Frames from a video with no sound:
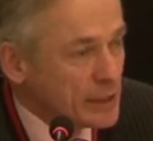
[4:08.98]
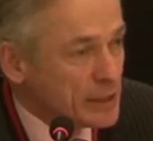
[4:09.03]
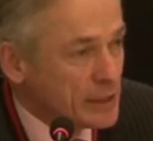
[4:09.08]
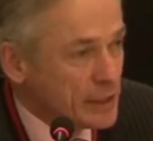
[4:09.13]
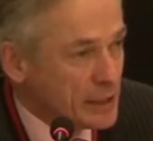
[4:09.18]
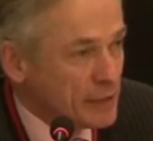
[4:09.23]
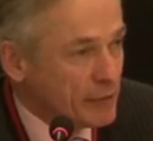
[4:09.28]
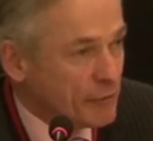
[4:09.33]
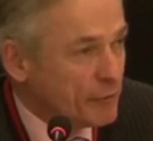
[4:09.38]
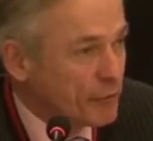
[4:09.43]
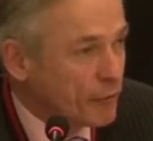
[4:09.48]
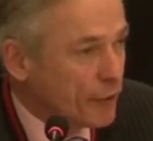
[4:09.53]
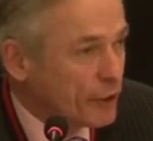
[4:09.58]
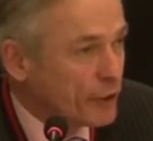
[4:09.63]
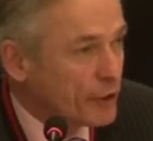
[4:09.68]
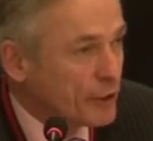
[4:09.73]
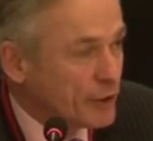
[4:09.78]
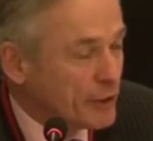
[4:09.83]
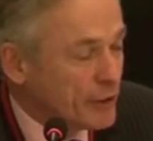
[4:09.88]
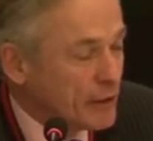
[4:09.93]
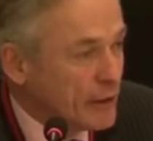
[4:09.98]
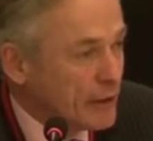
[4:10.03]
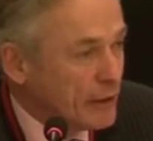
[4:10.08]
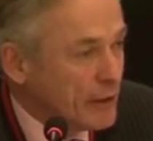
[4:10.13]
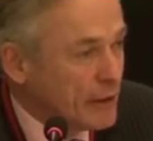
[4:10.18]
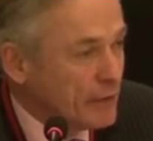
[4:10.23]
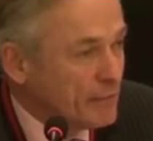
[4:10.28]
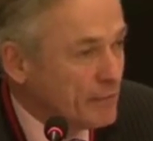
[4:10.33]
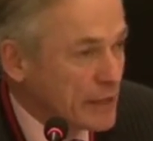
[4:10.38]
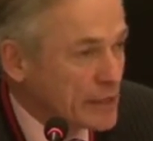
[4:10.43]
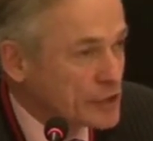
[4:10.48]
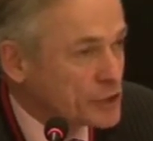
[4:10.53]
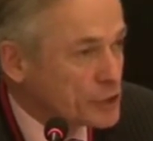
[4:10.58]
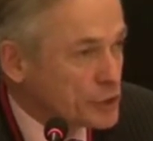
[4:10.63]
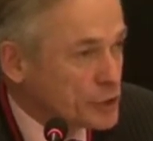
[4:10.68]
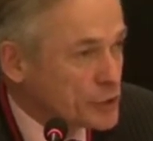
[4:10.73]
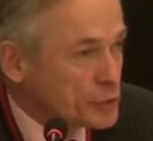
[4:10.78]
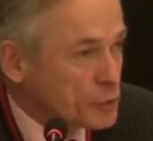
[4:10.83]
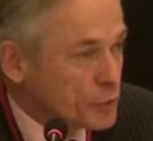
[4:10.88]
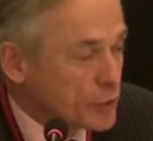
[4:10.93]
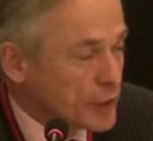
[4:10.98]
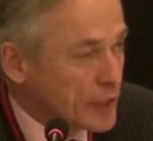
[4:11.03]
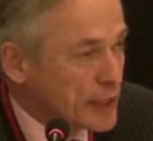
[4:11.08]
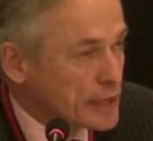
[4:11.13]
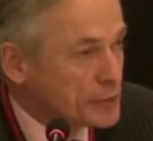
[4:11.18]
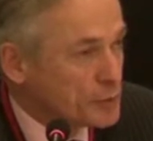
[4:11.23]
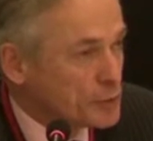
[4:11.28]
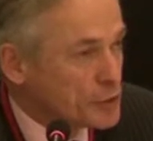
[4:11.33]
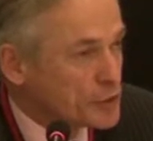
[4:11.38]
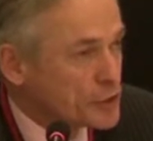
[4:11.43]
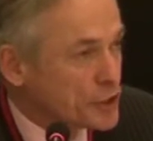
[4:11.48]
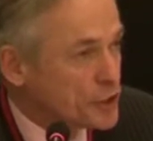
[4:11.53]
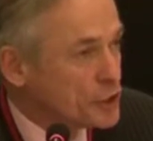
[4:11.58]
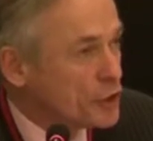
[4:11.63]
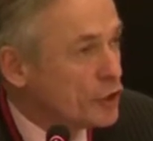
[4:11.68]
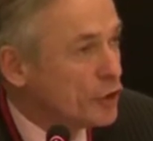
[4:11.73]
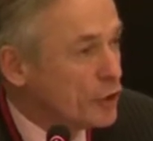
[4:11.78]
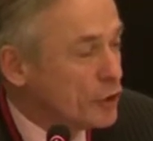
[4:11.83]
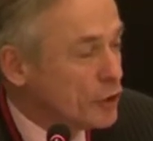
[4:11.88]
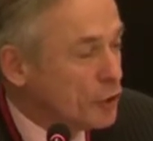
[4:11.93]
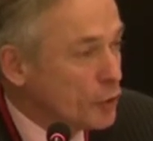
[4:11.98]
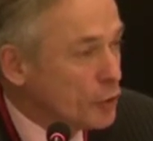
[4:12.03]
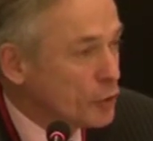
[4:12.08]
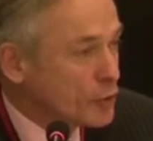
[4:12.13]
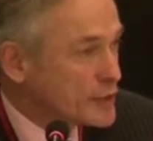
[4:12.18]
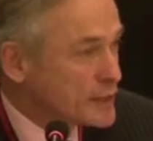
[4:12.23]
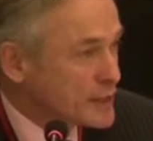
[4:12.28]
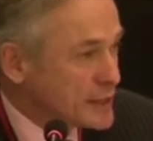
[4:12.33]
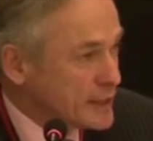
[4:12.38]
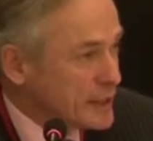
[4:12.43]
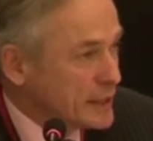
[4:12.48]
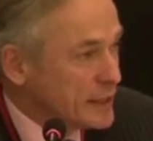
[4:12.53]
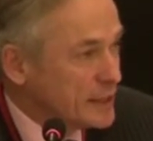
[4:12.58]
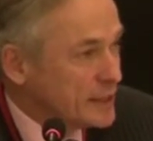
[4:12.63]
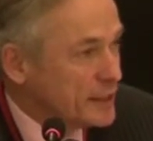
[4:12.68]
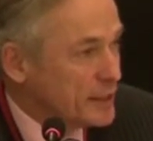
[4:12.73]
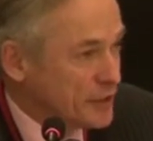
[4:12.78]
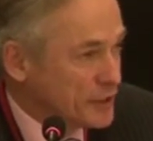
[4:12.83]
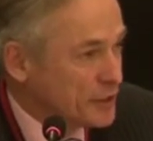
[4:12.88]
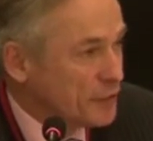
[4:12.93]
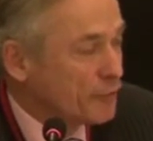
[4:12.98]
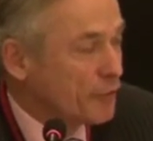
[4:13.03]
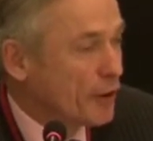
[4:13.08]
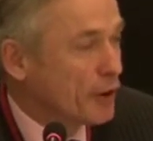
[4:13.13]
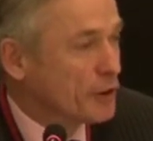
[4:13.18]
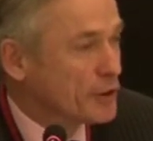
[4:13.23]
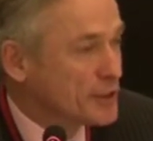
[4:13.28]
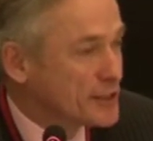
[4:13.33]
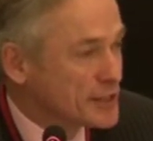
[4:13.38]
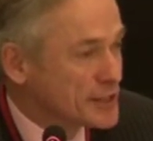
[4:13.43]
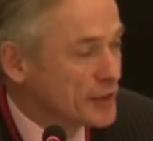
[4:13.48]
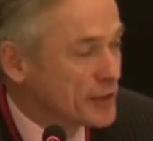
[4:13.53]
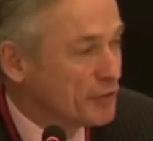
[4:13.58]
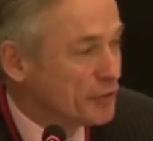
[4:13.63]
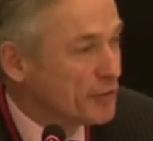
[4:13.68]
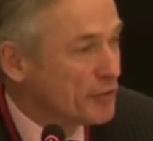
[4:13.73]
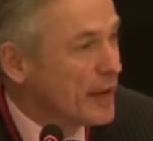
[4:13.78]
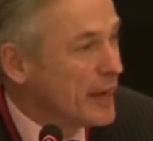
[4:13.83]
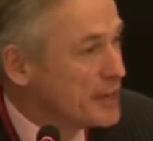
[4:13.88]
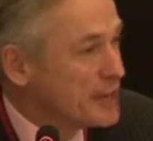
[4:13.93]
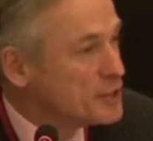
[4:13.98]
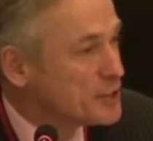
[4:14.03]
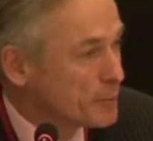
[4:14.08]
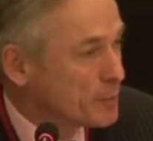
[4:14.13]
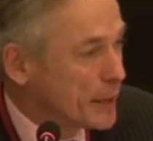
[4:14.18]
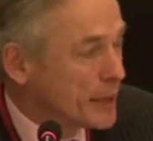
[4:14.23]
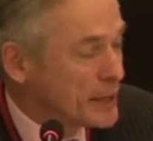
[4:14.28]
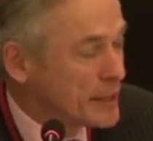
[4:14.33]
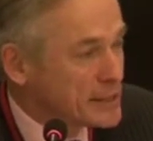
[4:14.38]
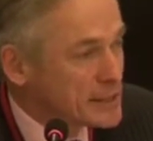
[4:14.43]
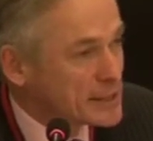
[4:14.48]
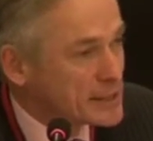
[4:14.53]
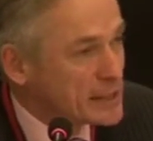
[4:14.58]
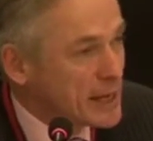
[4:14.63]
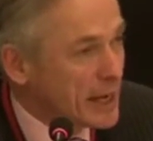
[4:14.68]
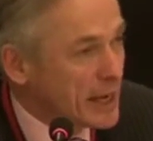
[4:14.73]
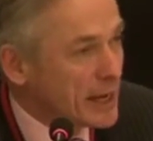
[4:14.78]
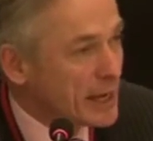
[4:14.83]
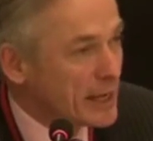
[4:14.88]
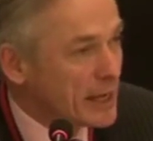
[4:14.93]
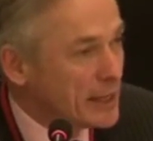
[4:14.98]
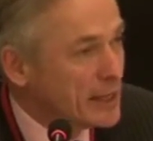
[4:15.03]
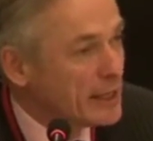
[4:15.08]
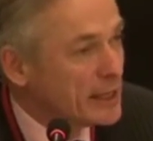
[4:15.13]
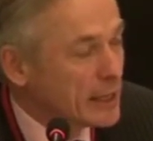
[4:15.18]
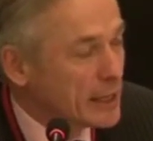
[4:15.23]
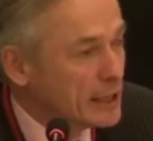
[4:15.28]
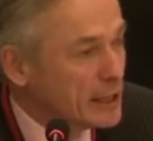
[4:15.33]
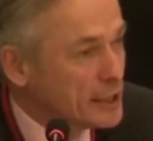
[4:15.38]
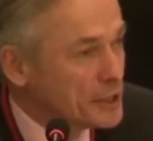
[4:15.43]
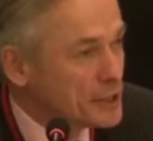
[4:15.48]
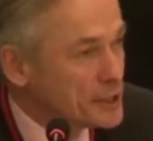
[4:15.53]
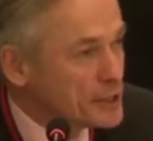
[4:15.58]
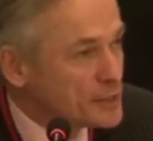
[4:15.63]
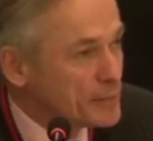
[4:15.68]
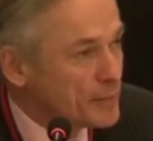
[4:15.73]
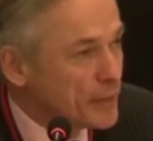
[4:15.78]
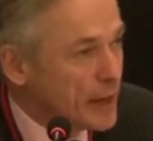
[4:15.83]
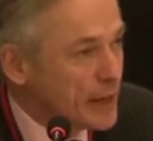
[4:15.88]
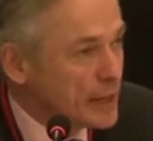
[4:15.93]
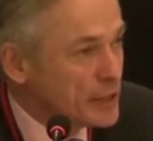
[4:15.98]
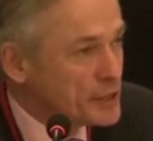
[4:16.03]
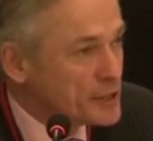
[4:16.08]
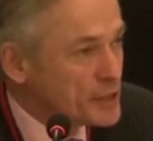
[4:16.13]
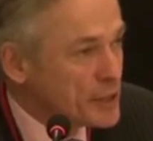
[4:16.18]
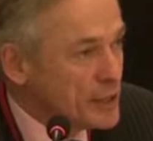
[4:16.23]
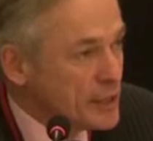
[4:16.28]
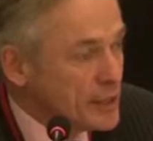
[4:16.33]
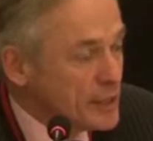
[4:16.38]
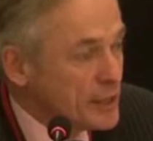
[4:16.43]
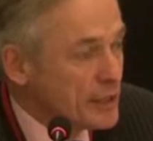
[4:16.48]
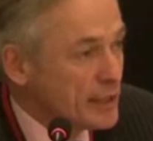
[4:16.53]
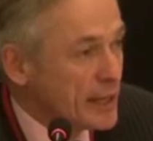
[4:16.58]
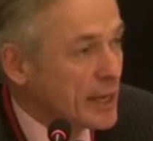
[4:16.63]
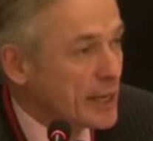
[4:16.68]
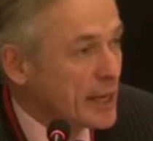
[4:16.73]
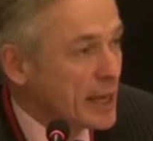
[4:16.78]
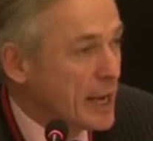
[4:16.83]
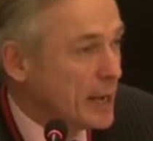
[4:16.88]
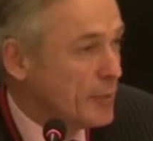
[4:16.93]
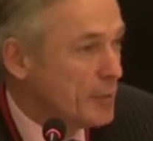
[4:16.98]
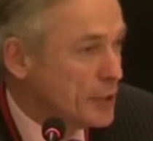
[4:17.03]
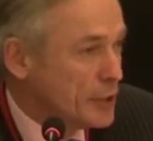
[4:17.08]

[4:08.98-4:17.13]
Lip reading: The foreign investors were, I suppose, the tall oaks in the forest of enterprise in Ireland. And they came